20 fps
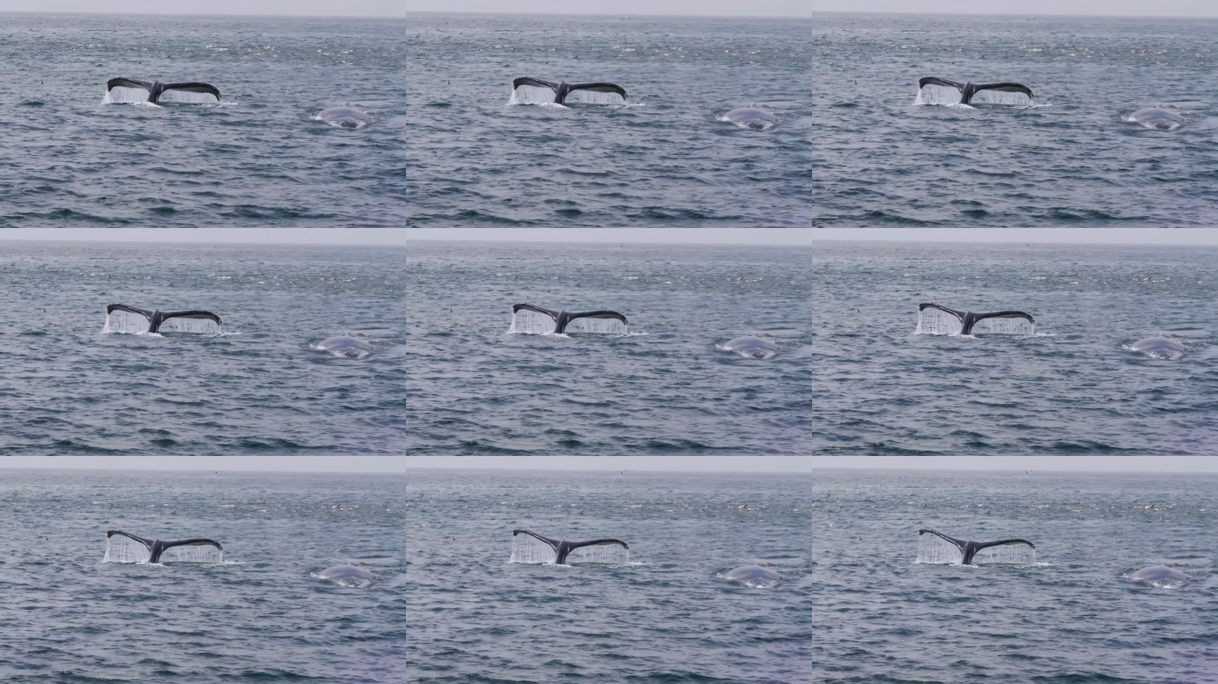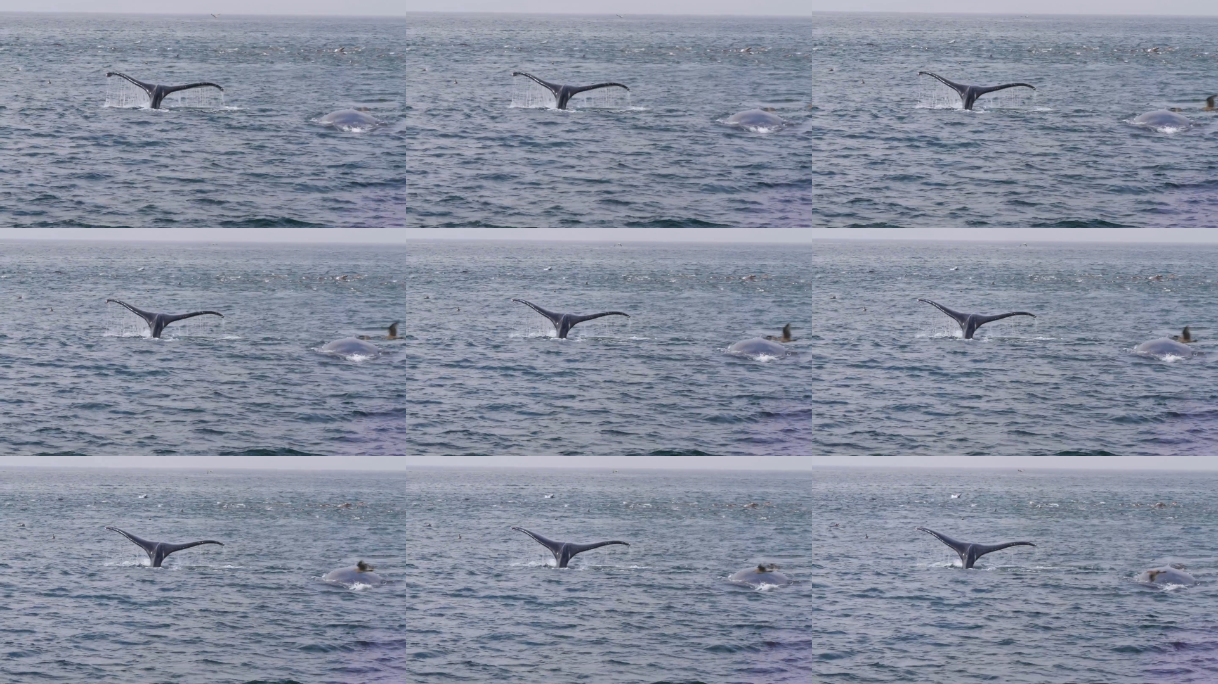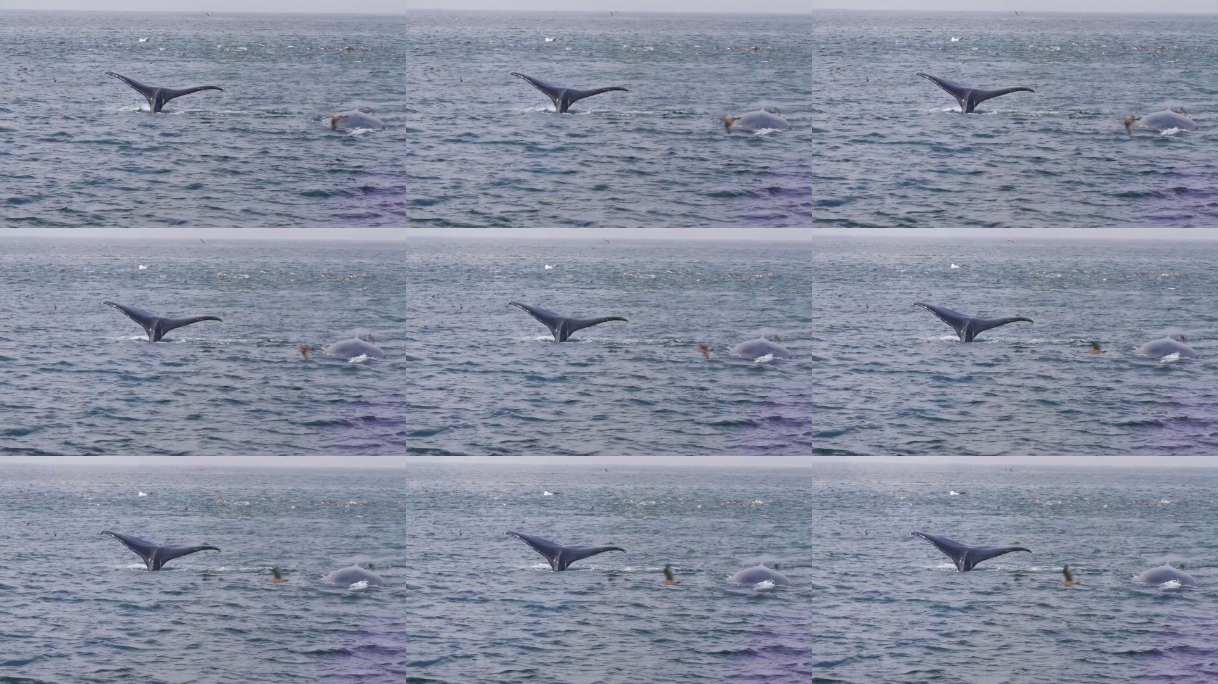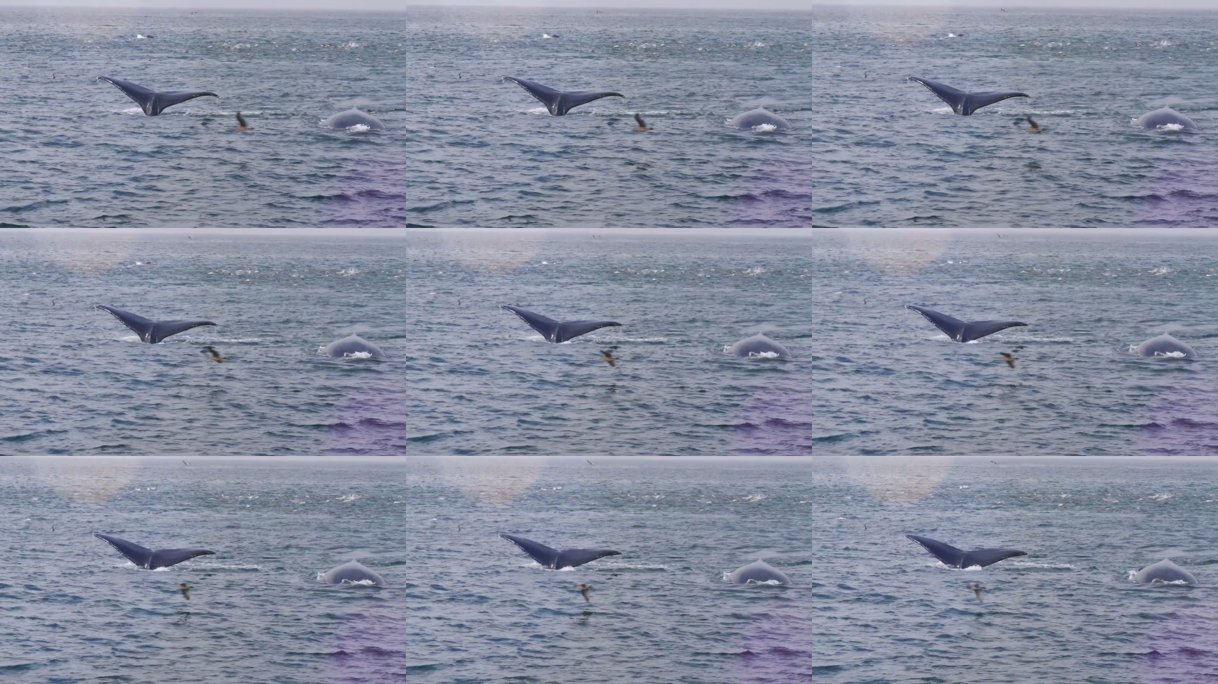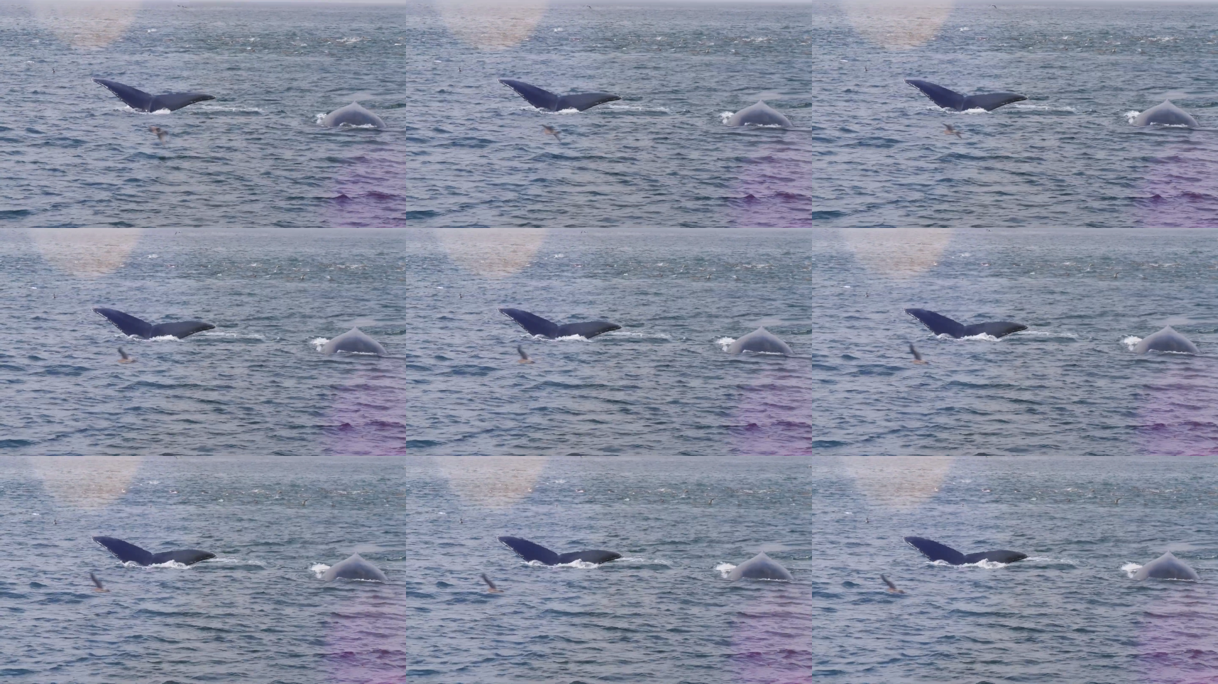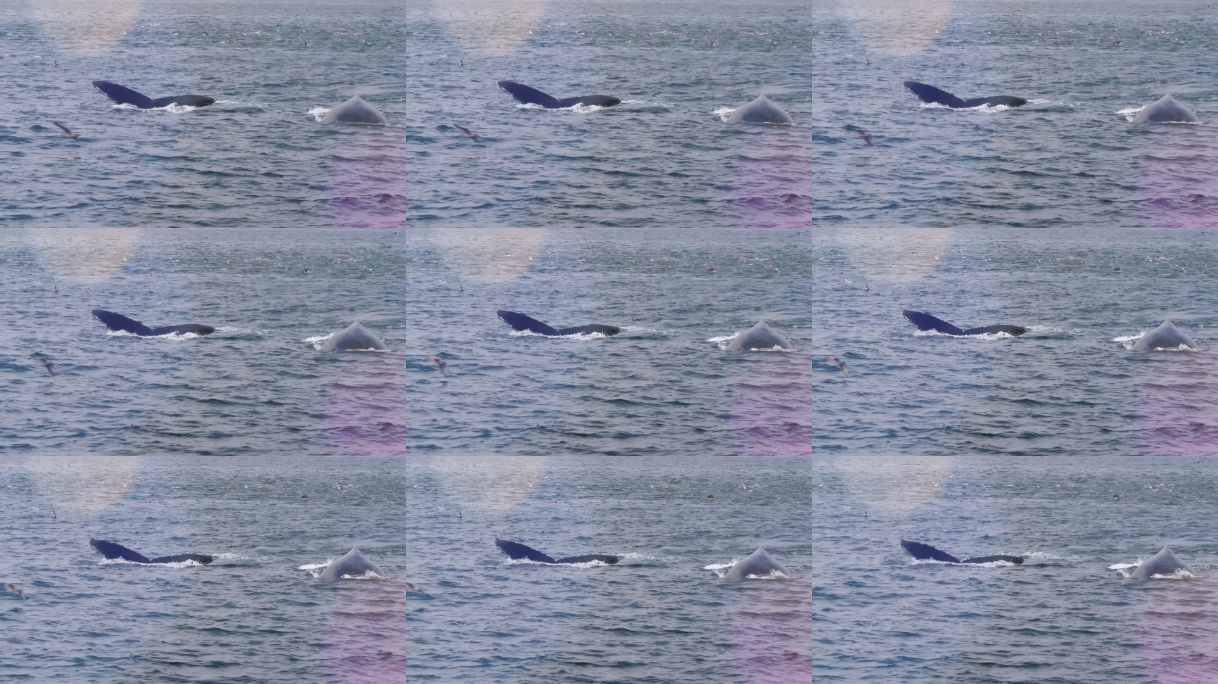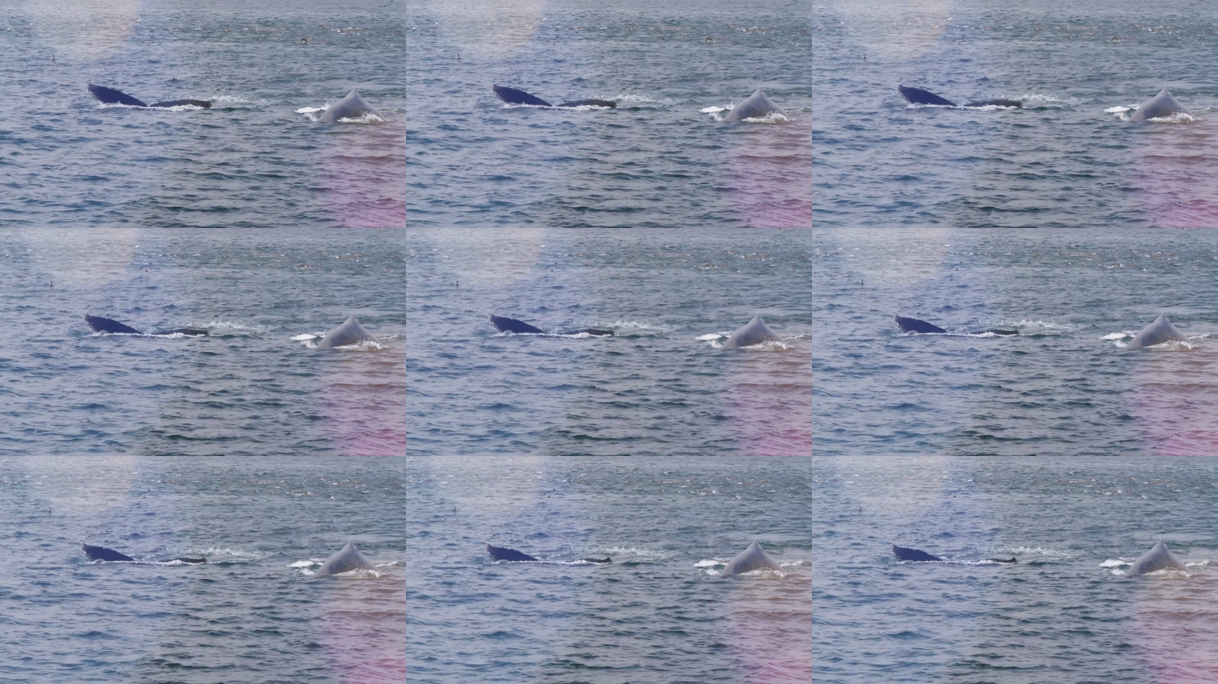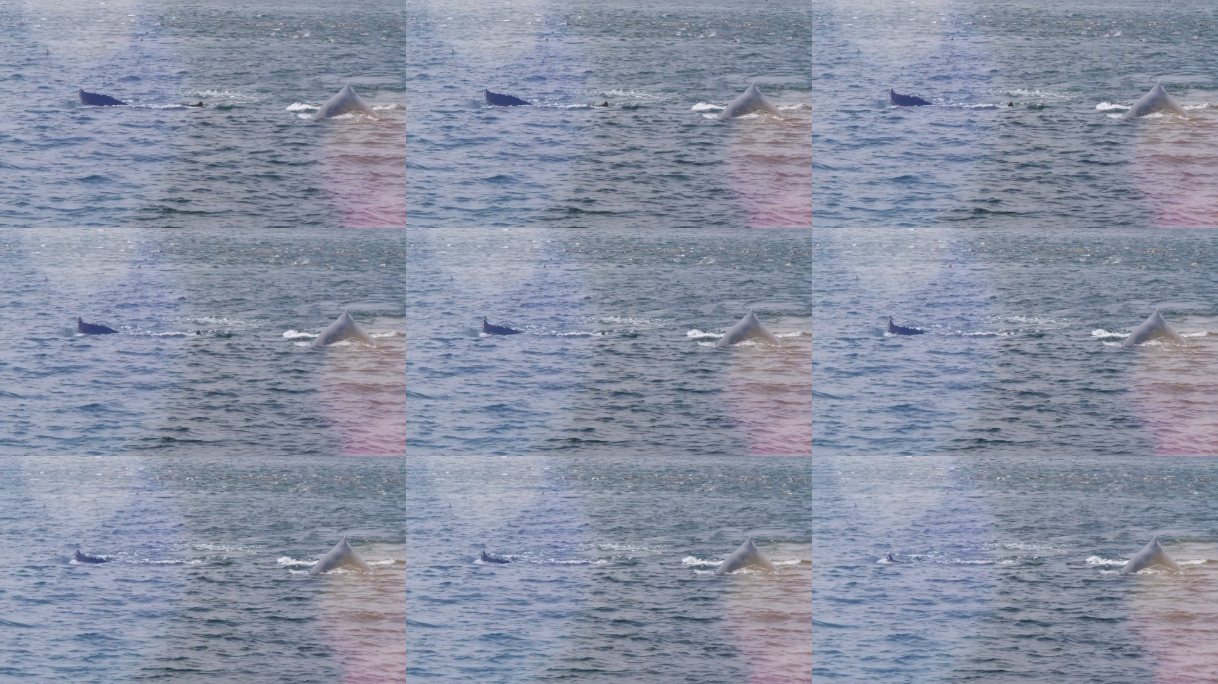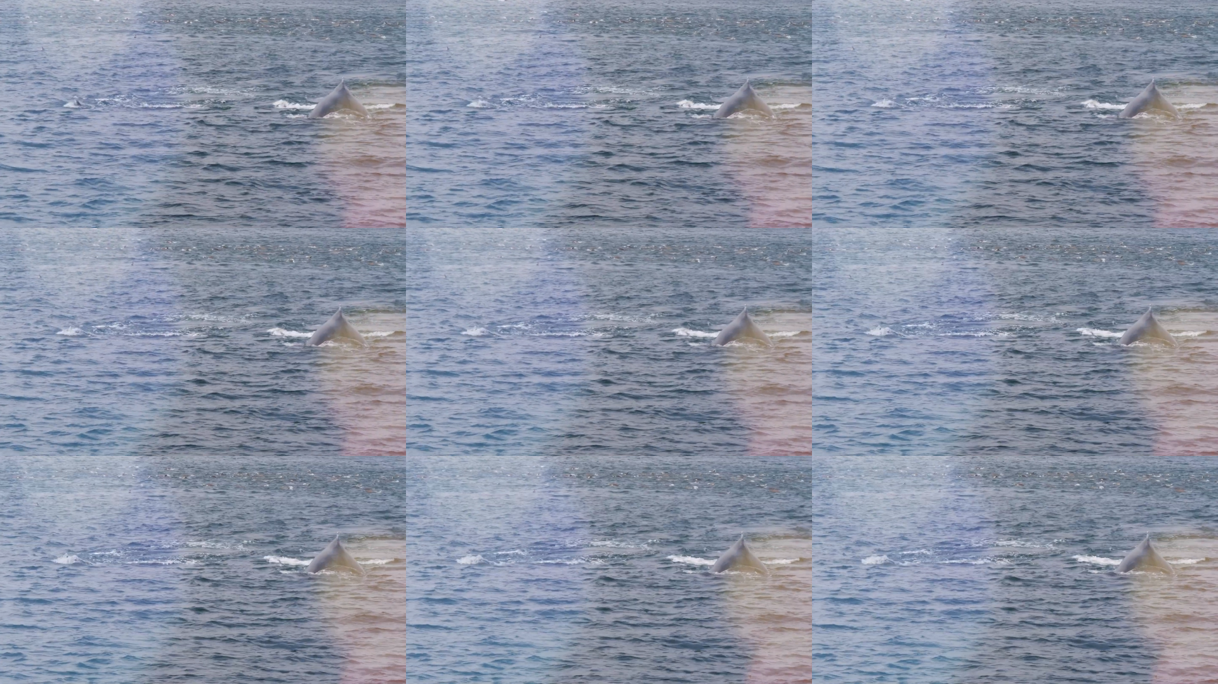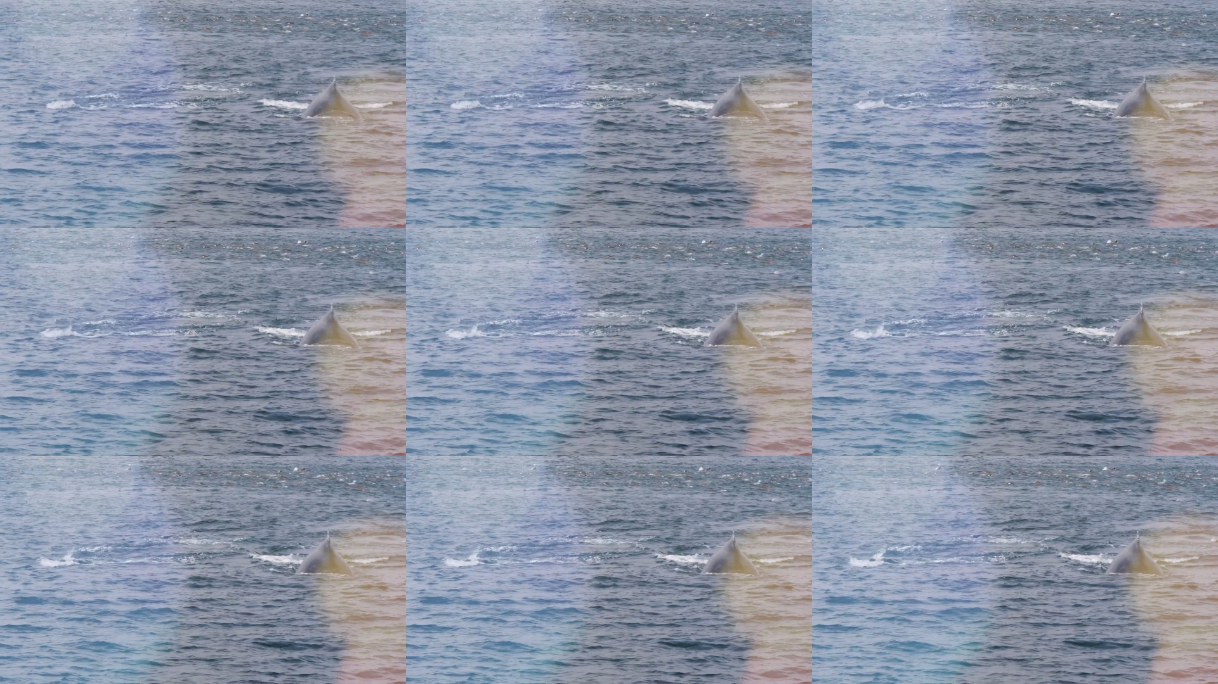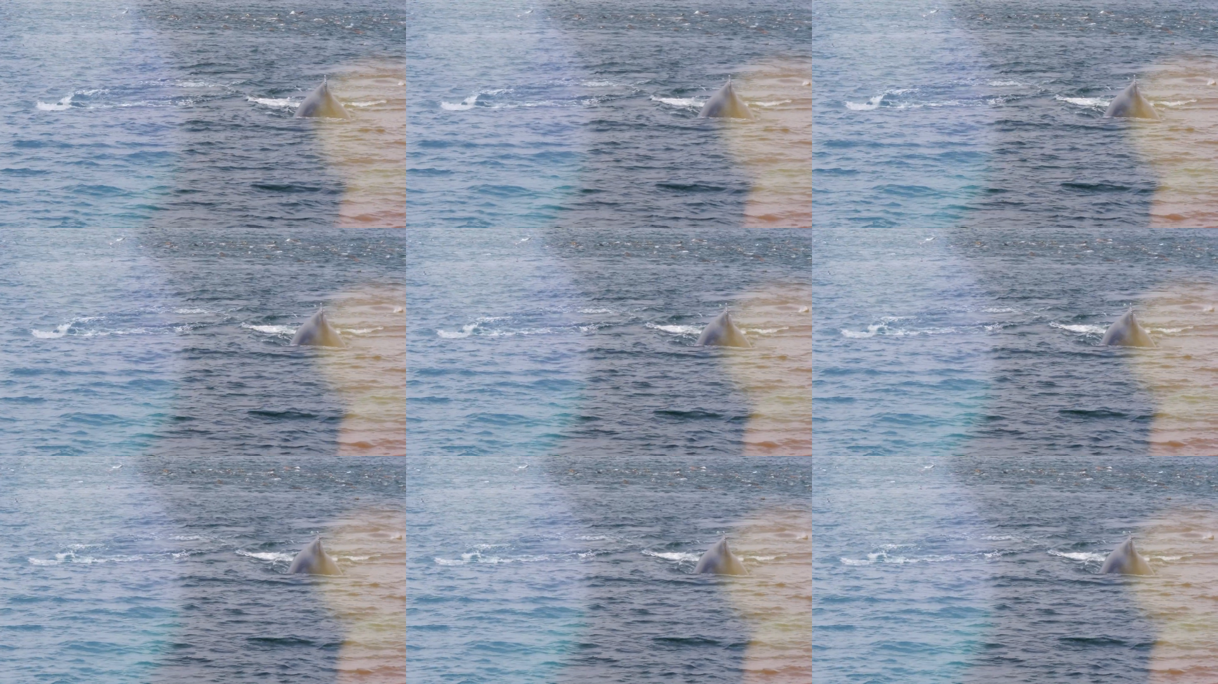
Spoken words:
No face is visible, so there are no lips to read.